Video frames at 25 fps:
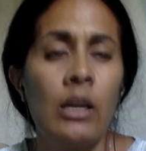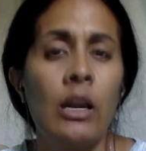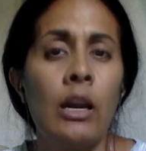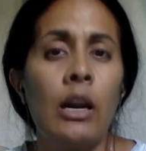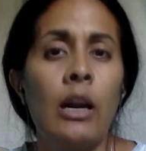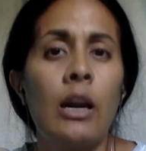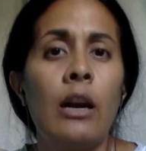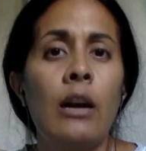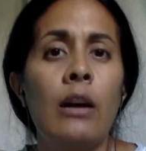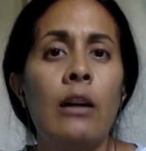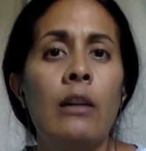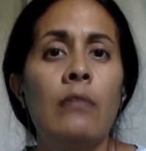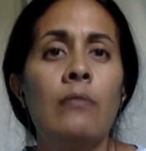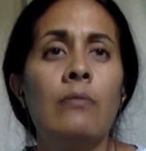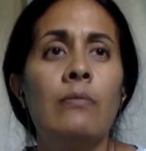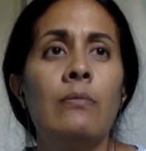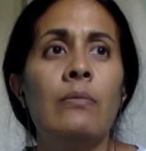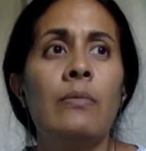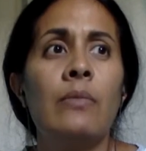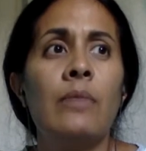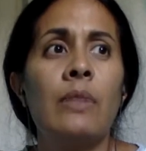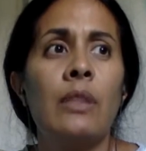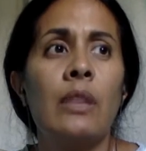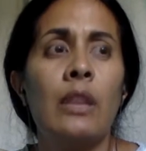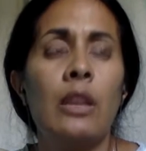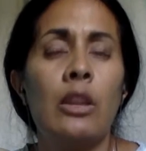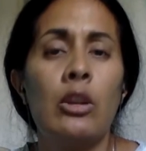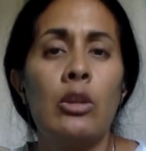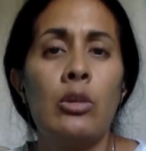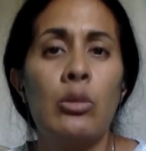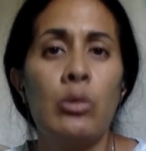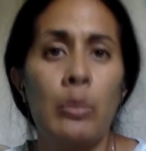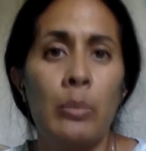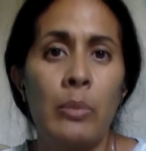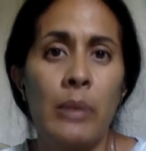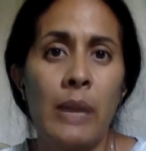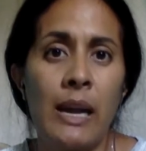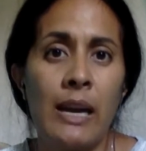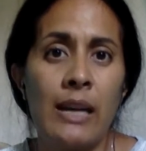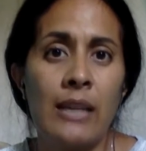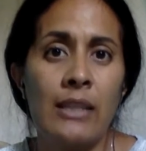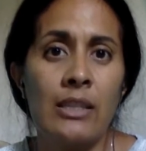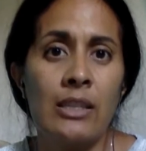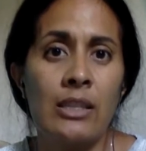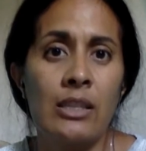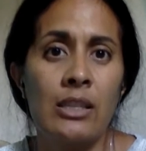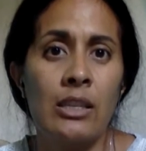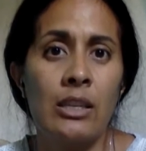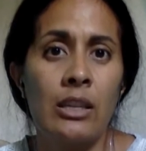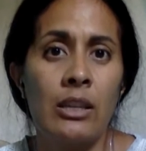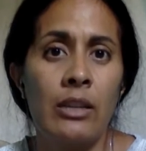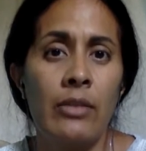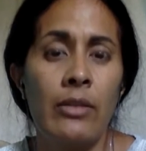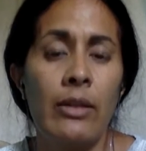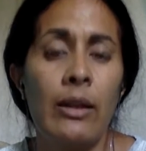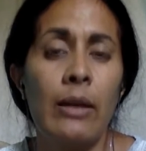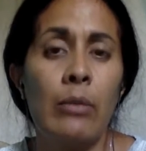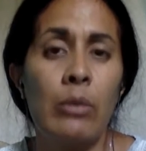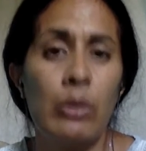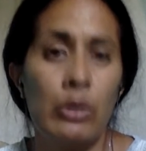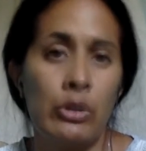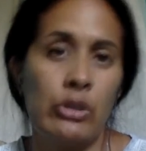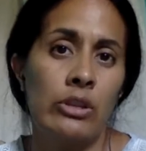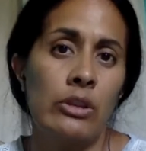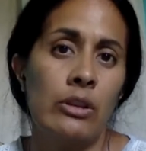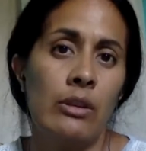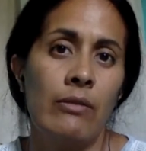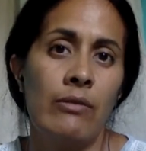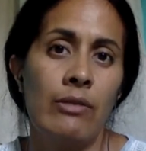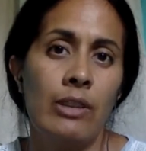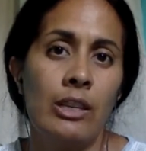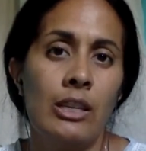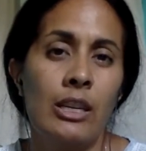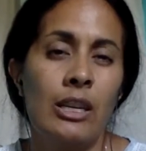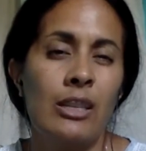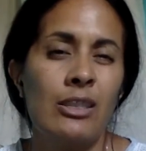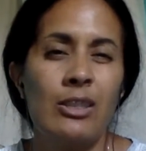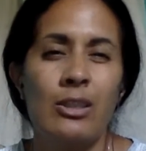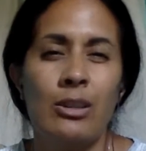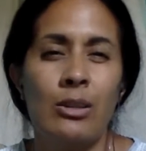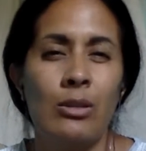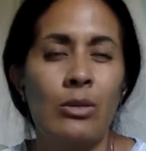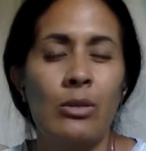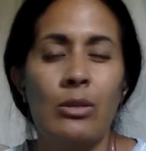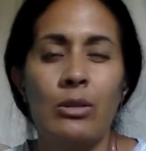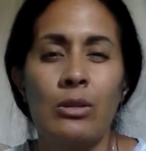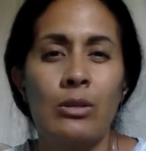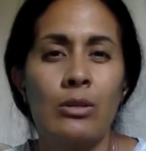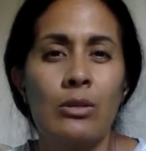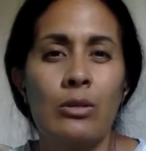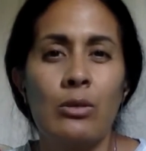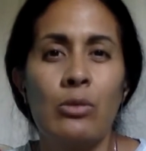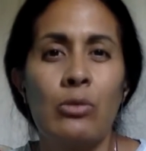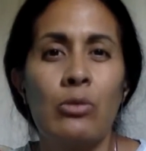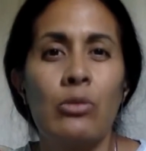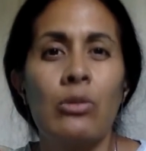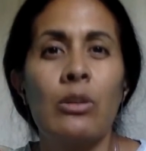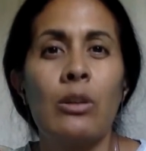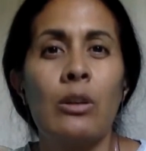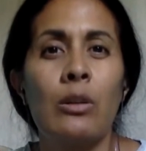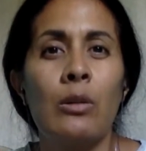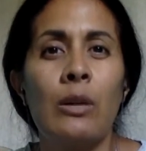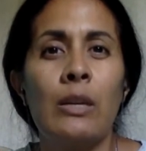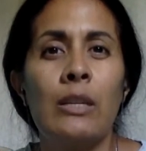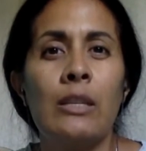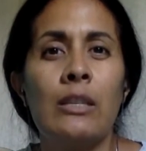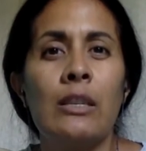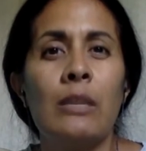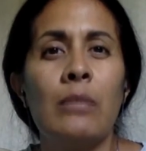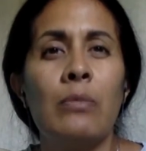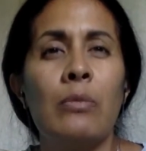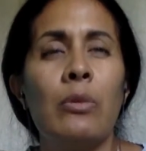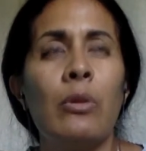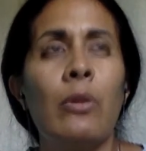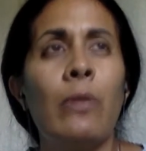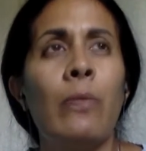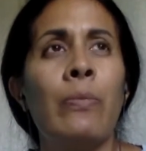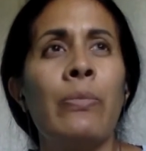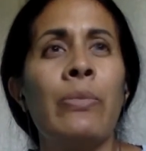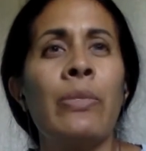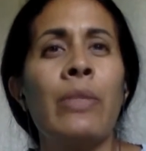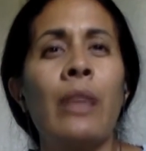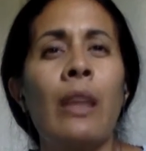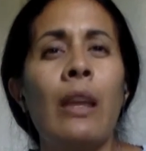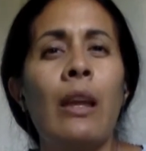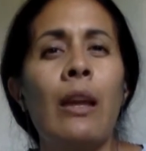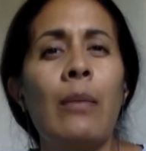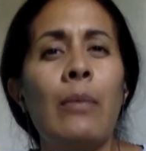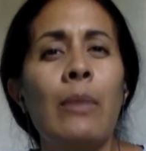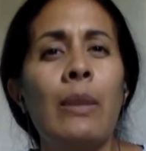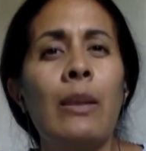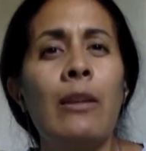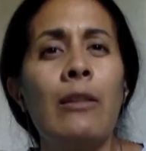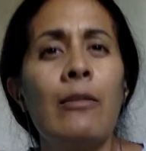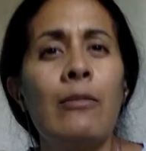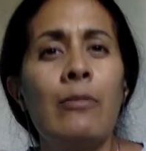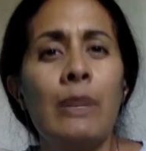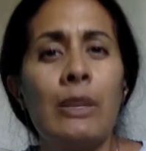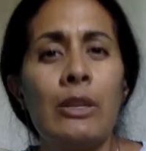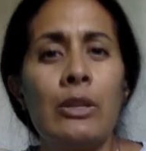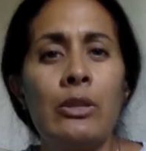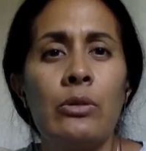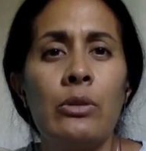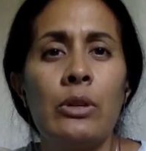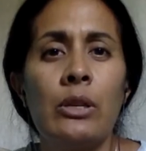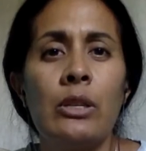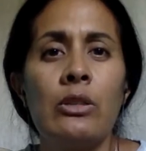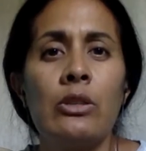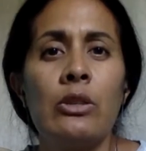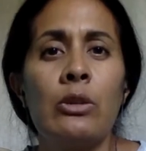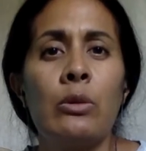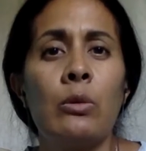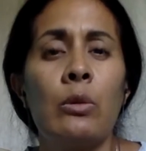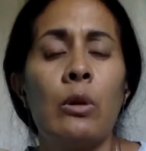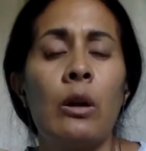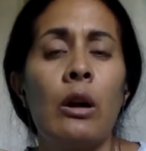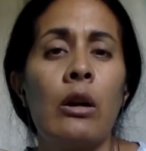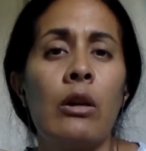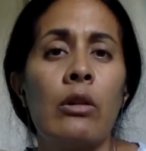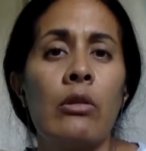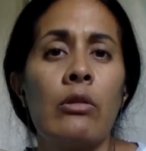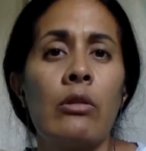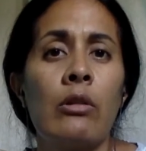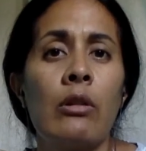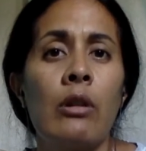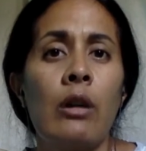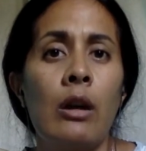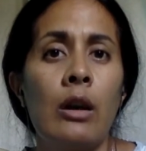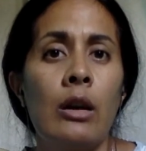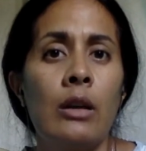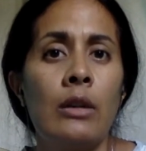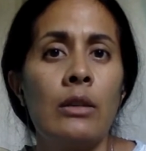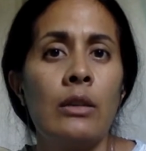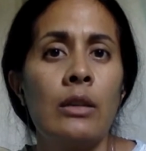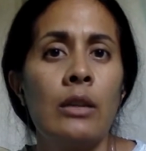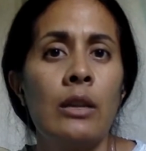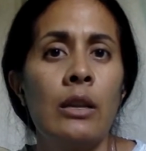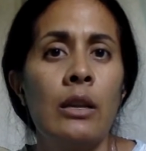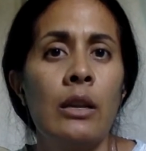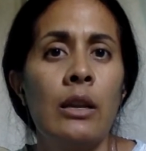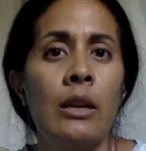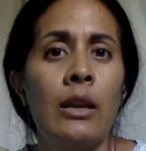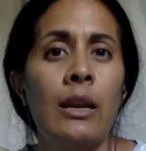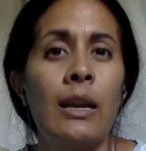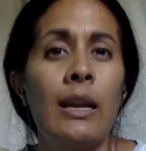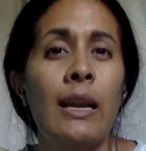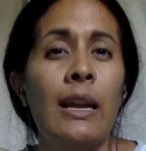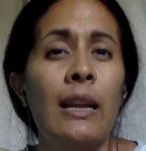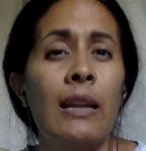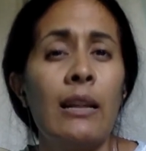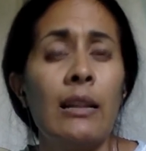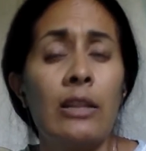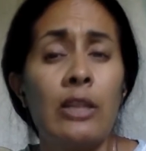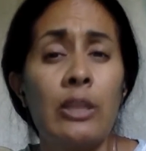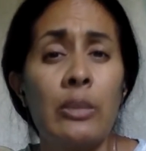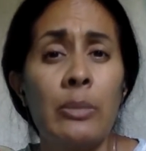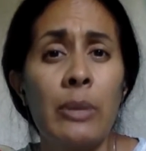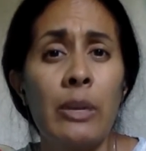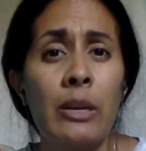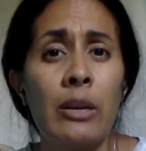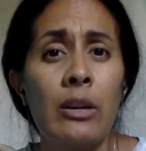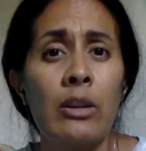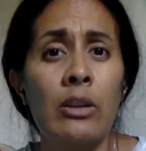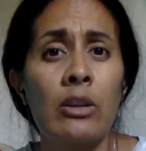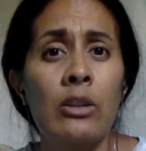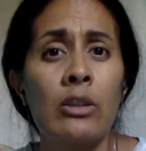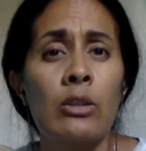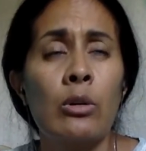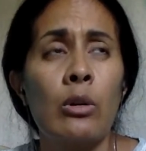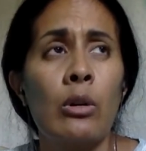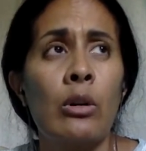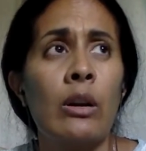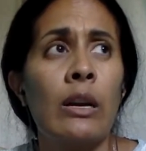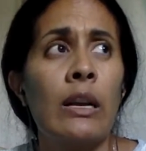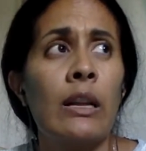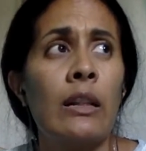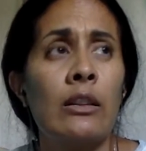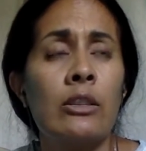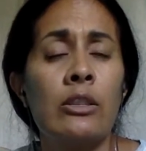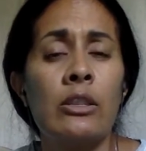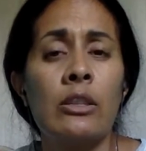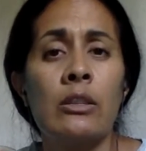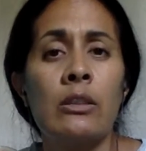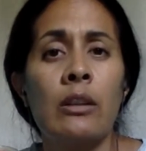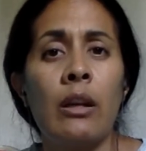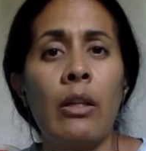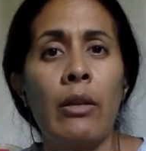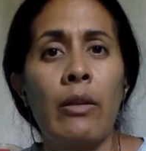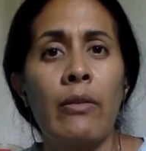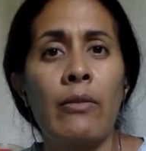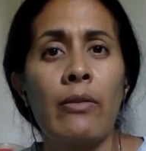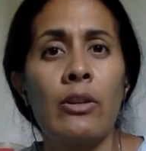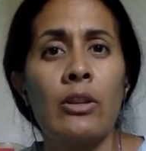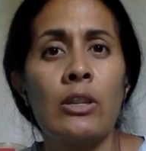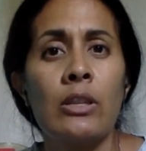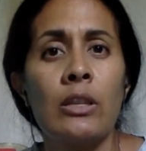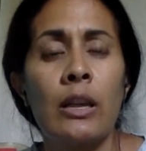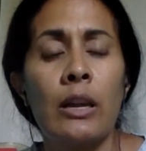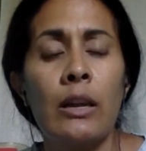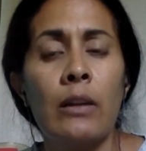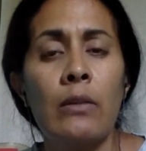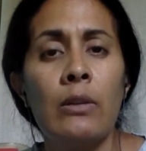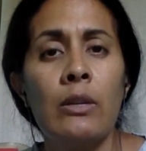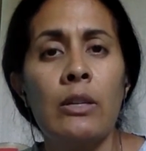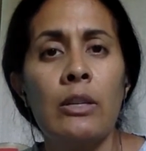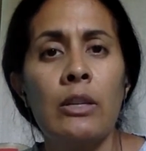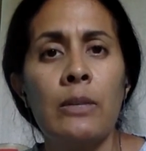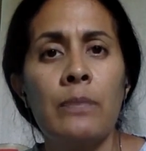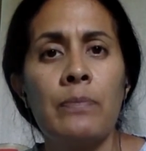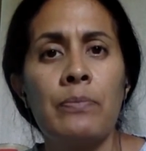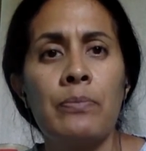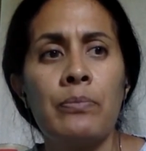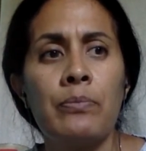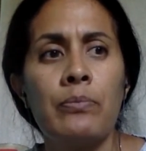then you will pass that portion of the test. So it's really quite simple. And many of my students who are not English speakers or English is not their first language,